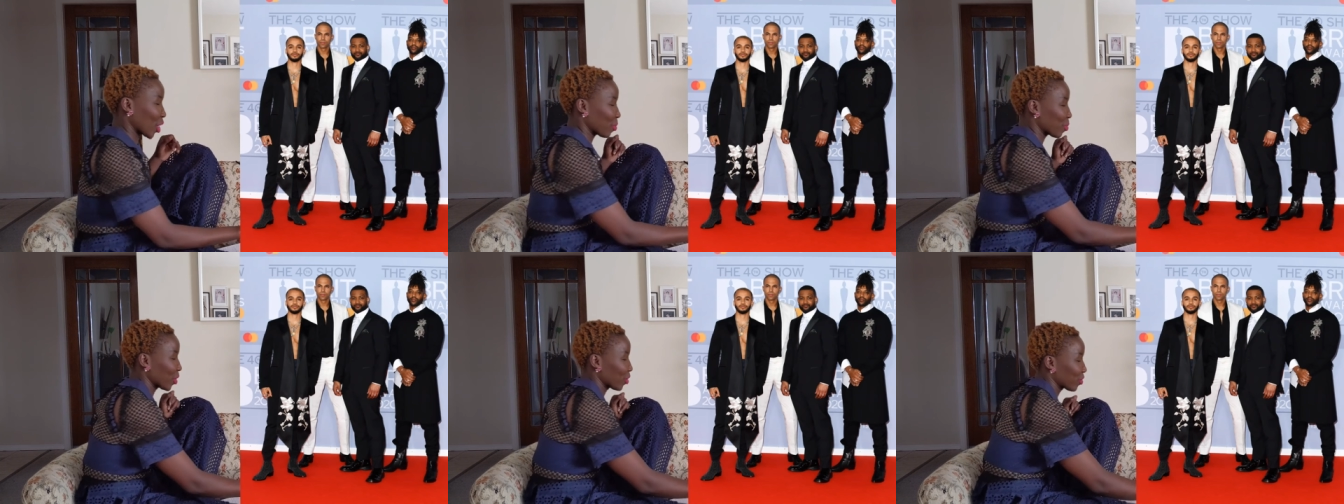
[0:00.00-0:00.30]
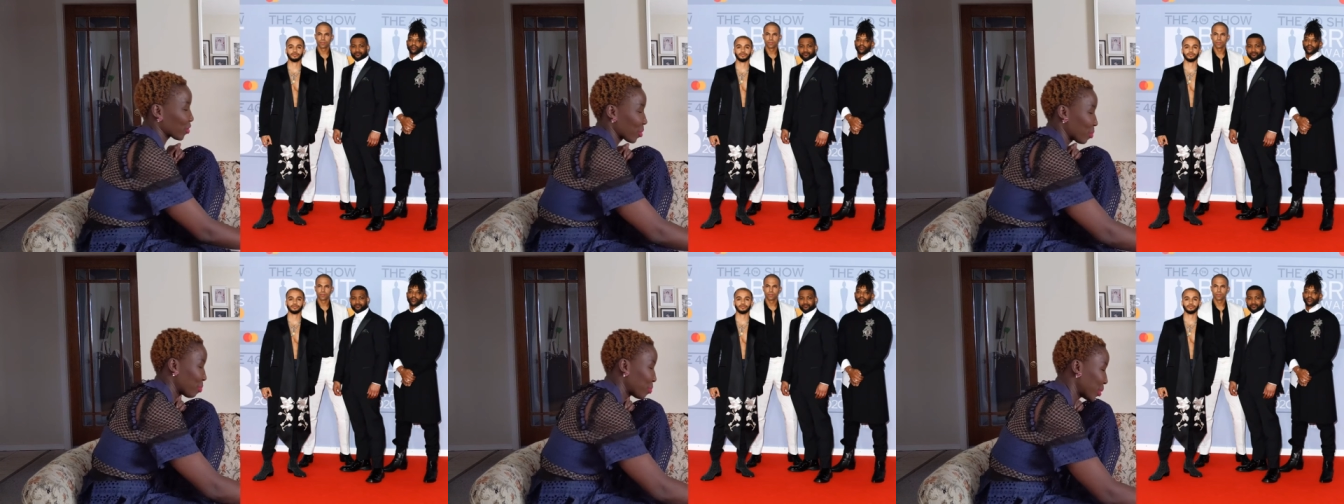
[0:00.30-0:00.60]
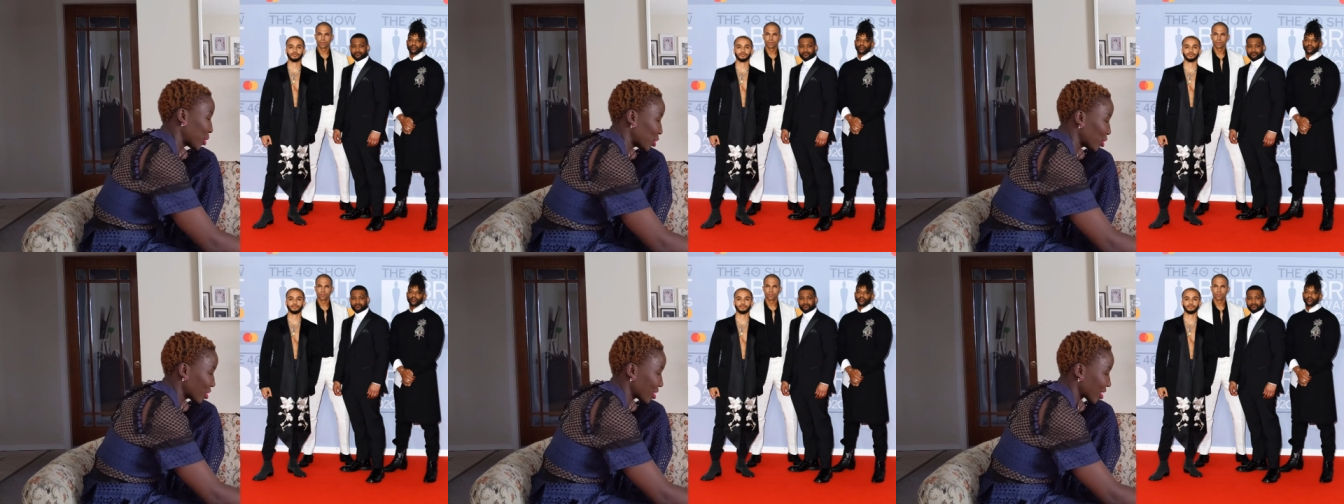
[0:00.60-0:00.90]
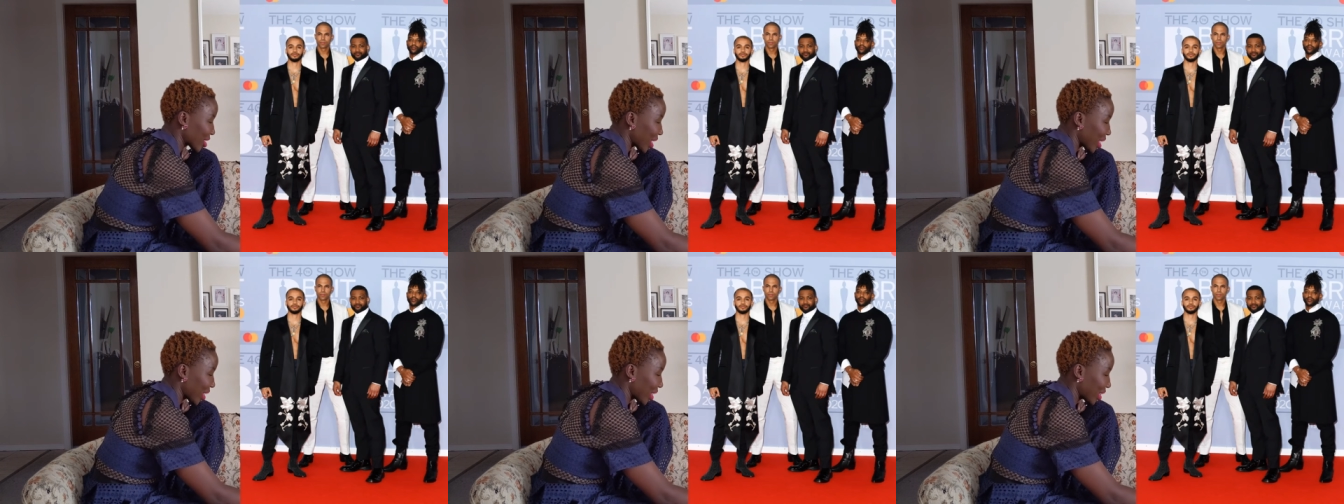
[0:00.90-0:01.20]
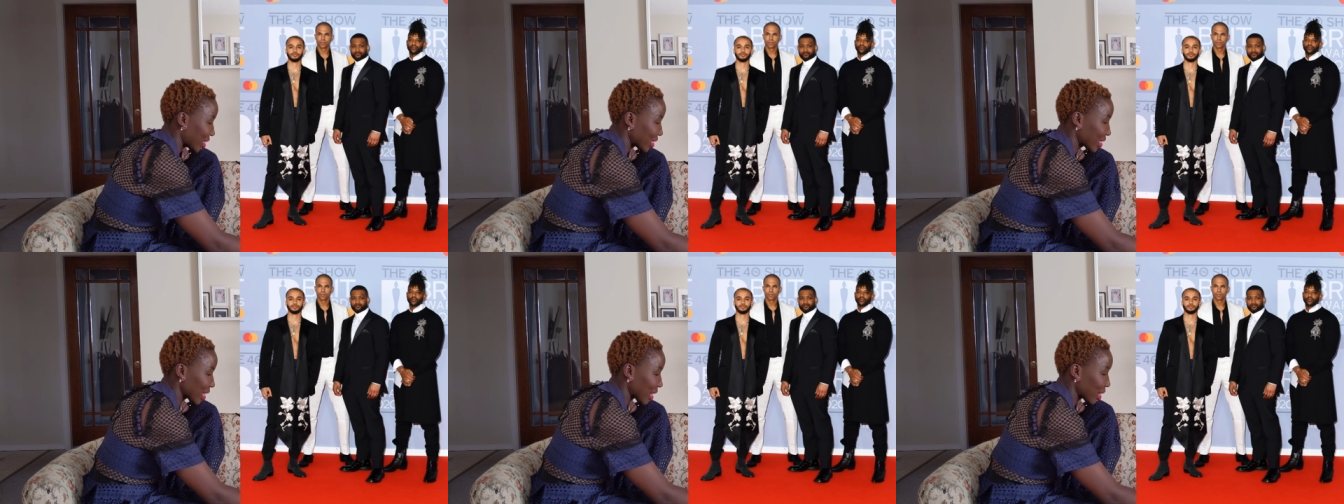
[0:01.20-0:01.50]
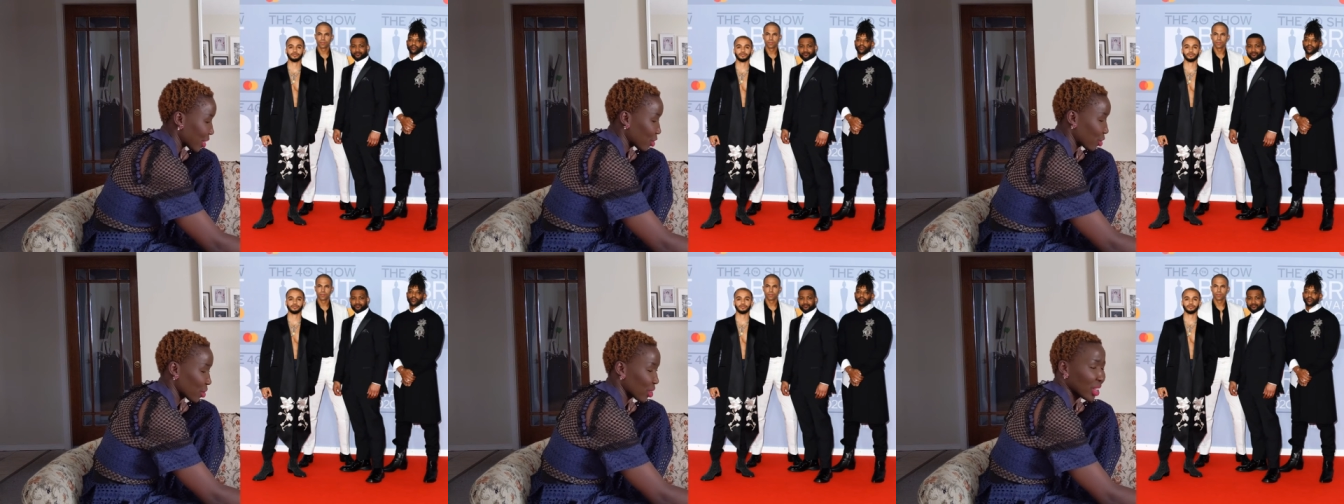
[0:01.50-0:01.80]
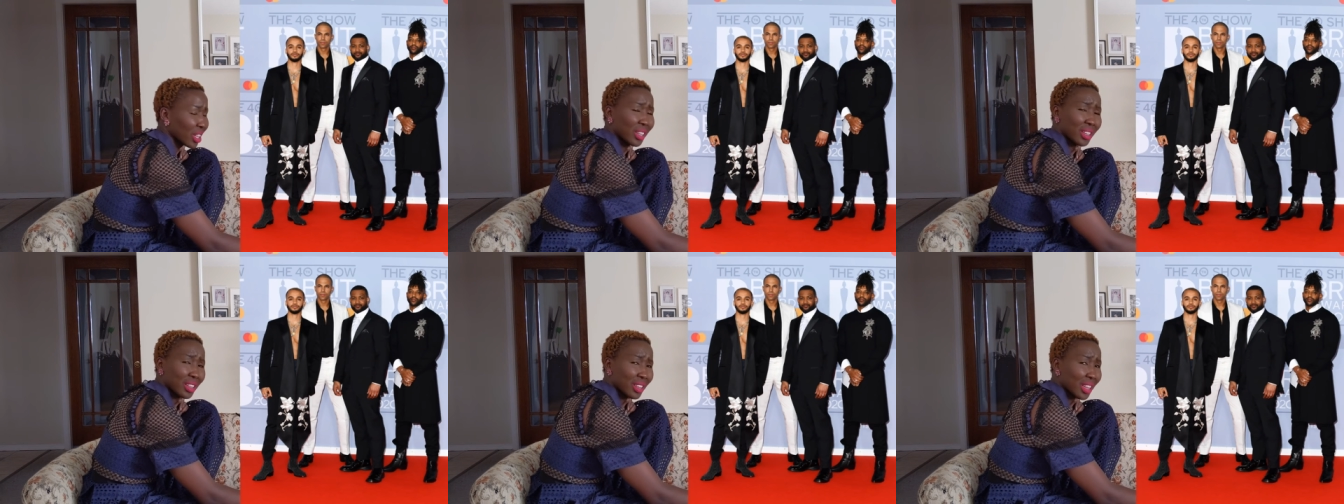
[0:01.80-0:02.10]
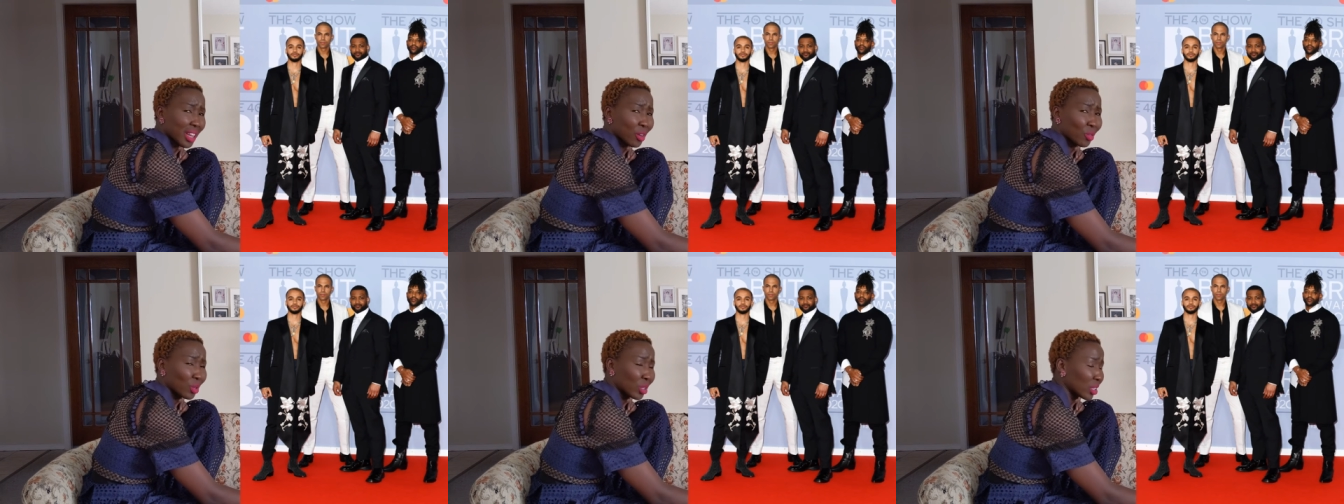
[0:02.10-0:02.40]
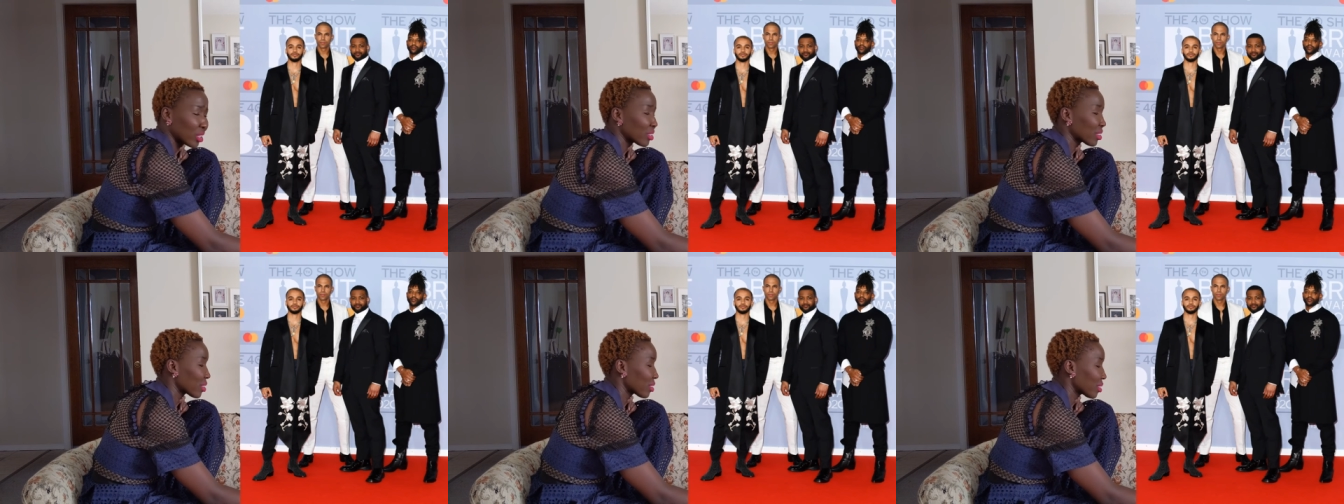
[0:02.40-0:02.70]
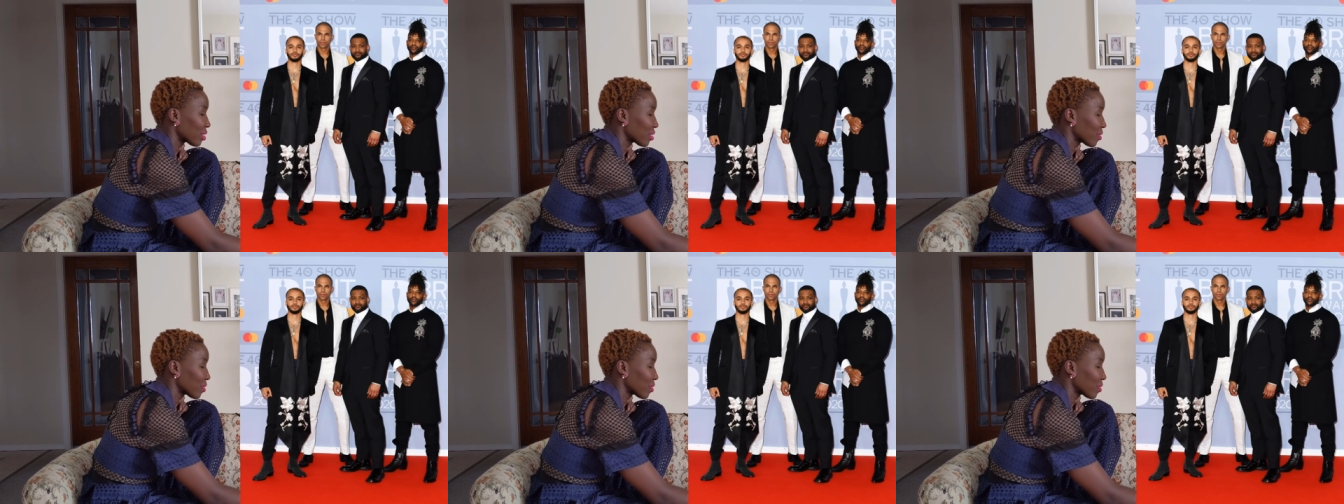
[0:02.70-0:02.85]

top of the boots, and I don't think that was